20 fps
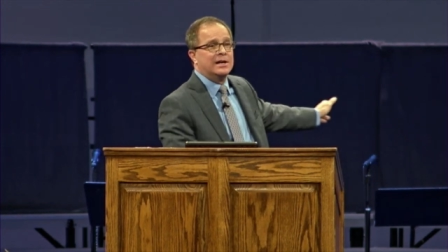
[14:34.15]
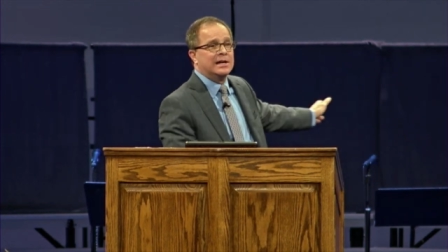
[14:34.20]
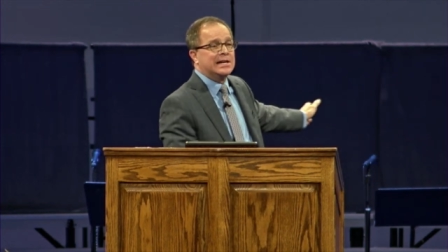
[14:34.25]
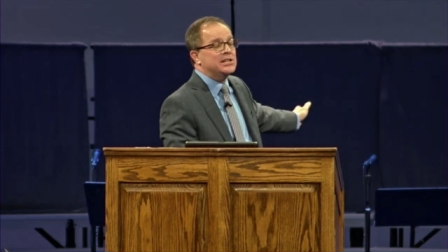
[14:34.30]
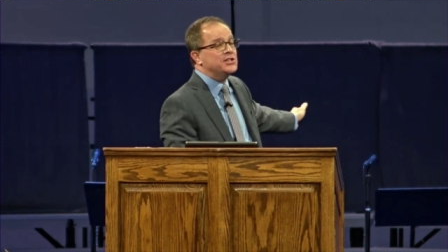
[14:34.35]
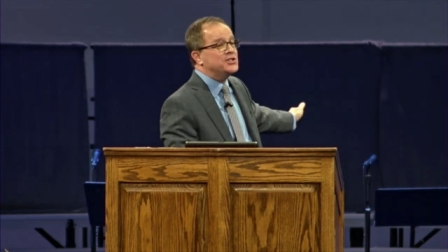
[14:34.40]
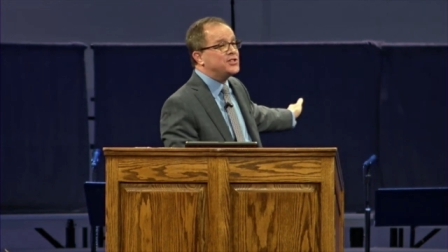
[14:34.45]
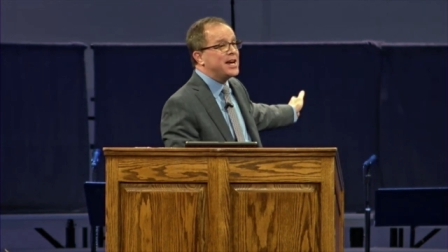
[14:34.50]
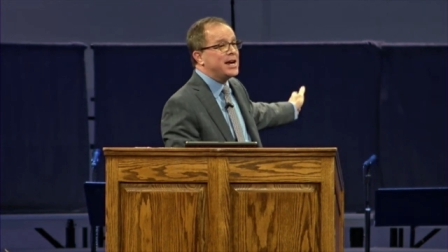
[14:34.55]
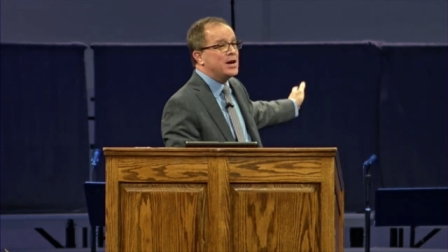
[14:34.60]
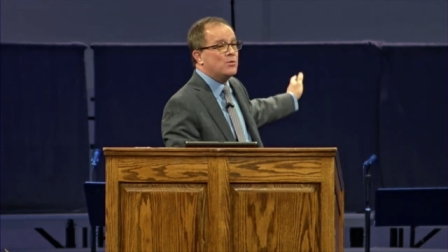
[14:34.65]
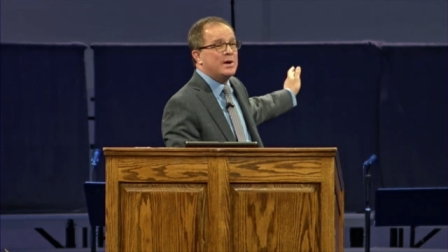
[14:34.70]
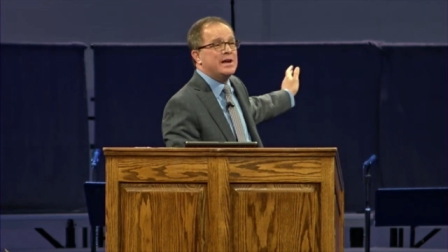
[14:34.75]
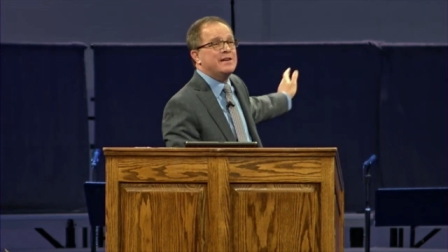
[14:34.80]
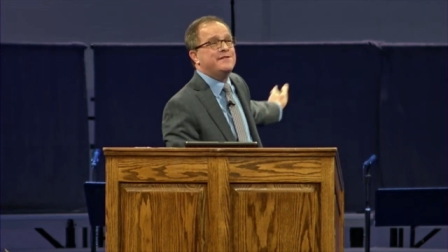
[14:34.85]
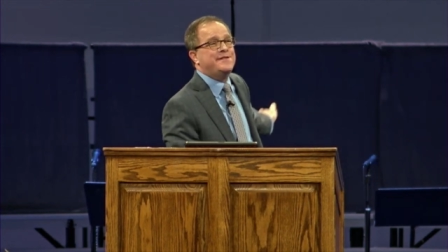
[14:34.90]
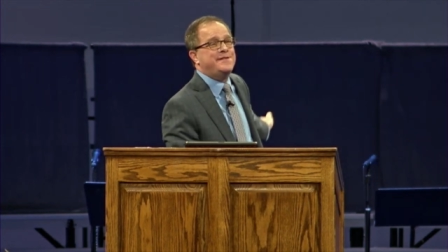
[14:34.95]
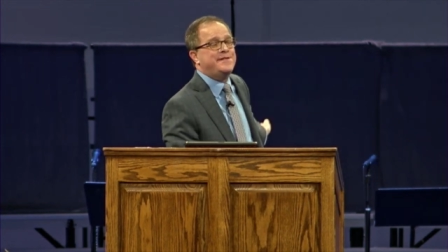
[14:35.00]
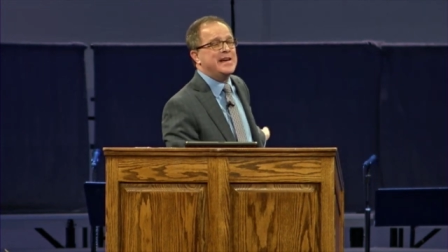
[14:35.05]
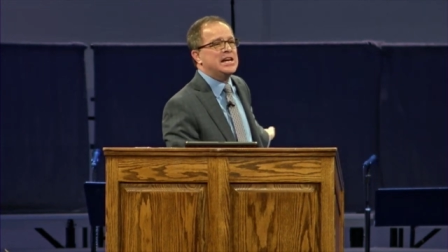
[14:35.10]
can say we
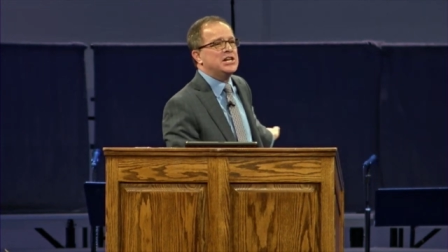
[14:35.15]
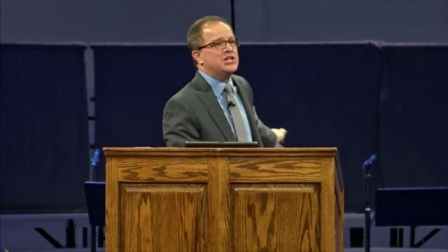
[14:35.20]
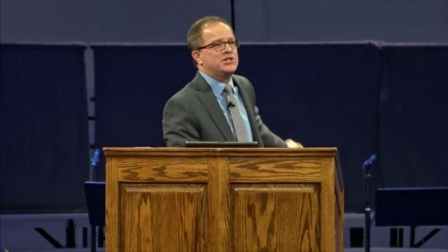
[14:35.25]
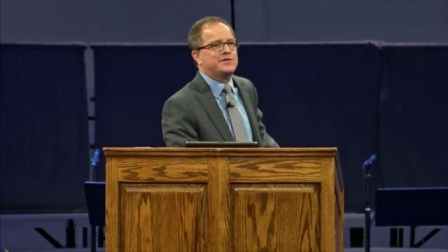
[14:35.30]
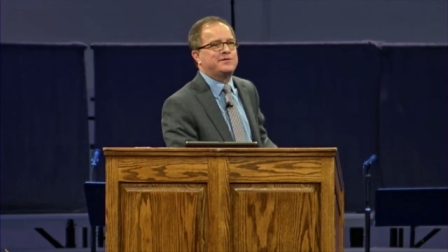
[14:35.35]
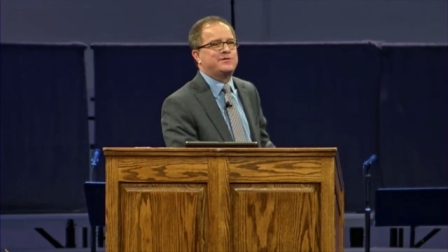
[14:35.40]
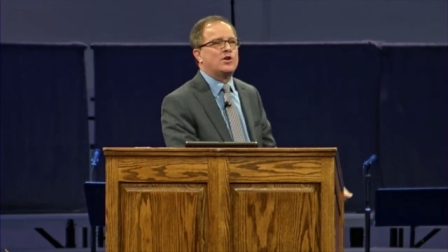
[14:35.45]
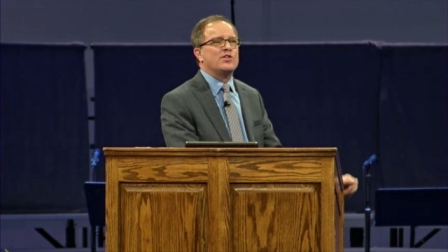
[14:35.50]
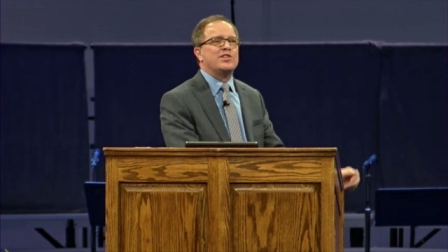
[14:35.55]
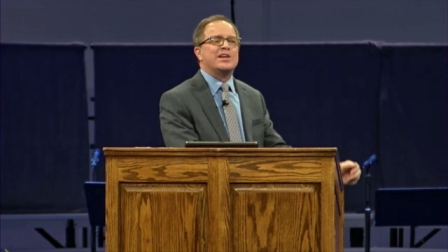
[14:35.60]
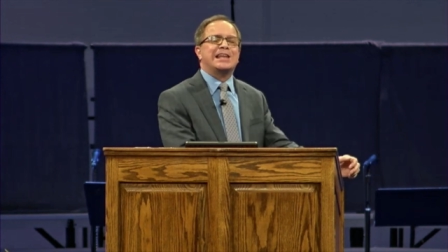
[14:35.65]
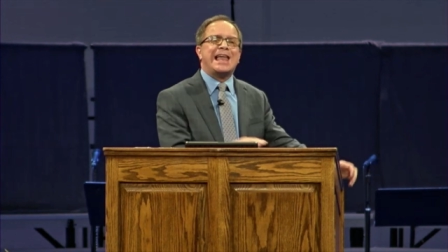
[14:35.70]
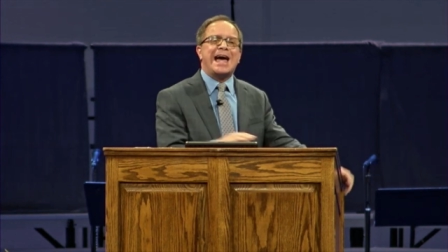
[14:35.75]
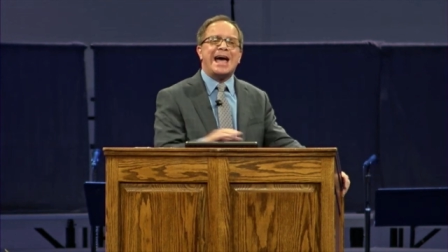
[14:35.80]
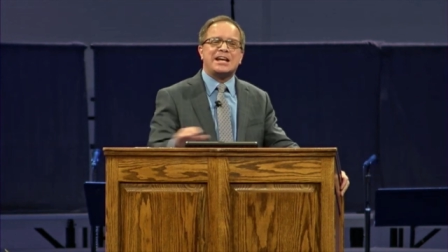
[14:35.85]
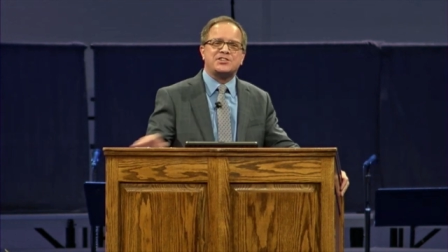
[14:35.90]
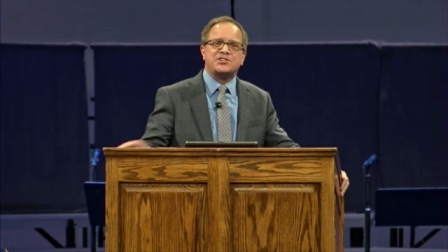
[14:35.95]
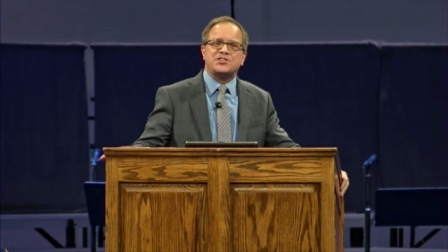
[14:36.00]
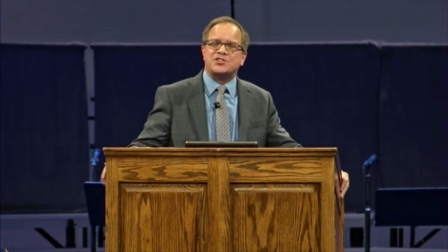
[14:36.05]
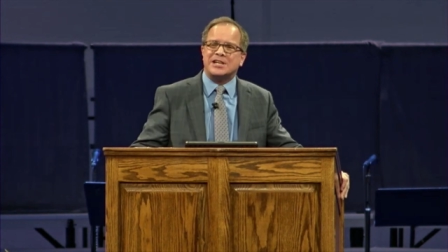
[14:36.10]
fished for the
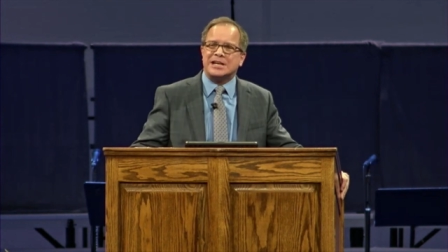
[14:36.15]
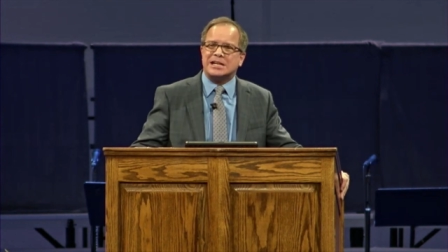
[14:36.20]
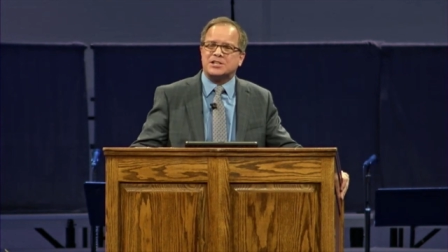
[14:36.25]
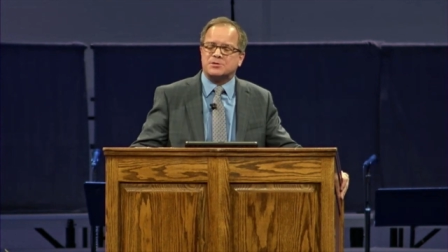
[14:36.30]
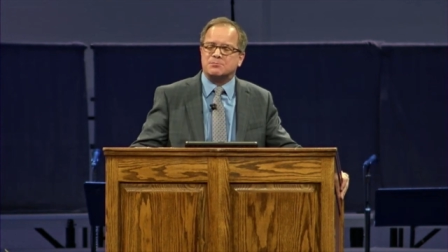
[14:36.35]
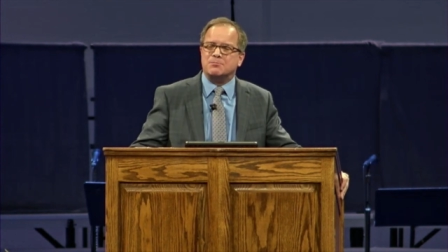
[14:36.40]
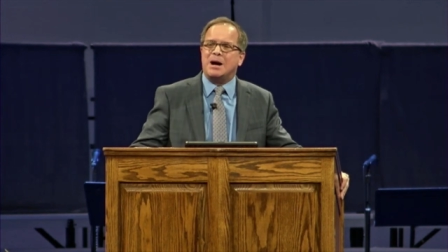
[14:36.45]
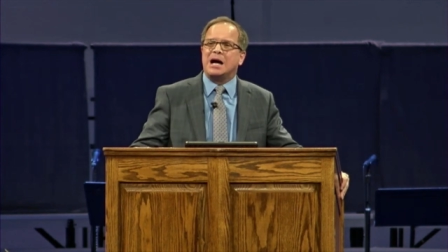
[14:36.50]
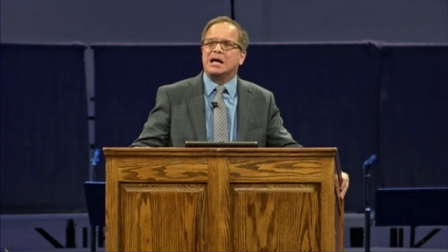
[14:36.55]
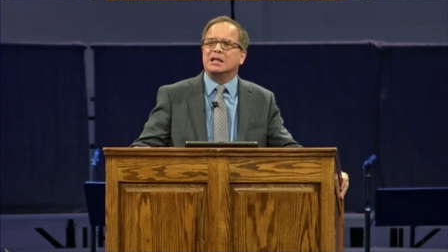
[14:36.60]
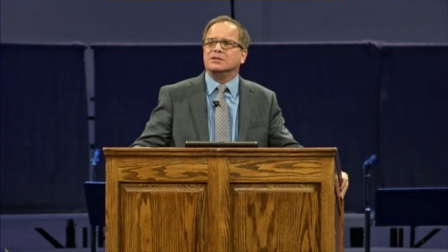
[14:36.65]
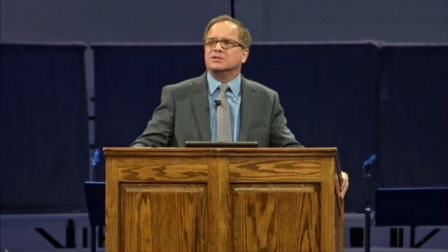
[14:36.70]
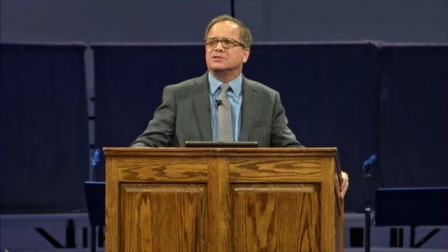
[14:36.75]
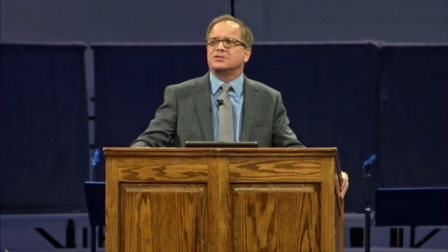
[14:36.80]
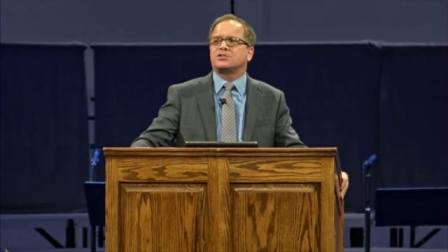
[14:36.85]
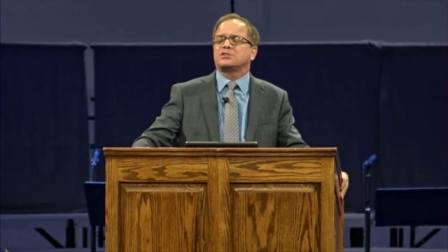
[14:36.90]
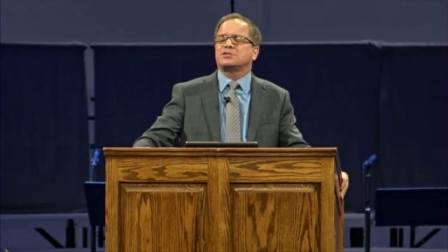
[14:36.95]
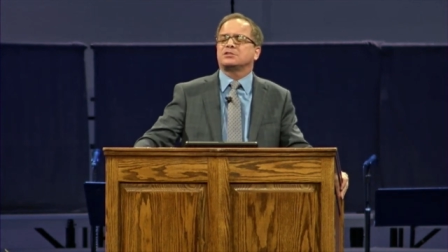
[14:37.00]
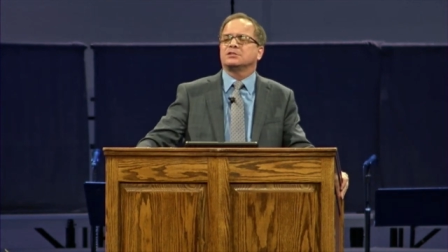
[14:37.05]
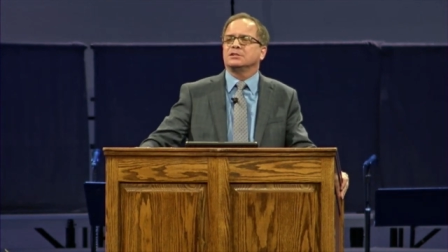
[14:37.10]
last six
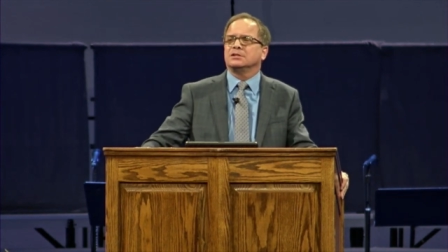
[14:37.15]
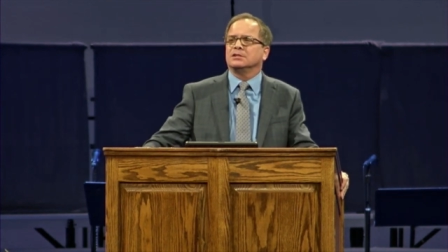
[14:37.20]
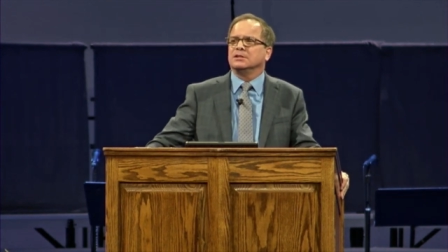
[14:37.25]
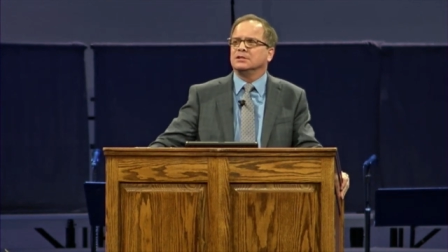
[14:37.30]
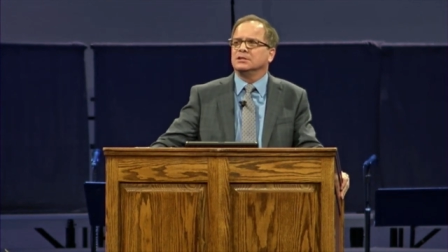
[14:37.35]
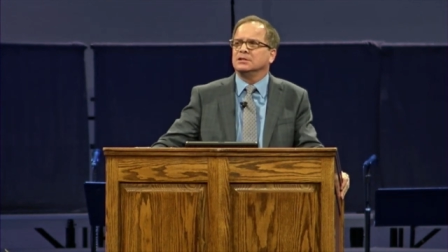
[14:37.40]
months.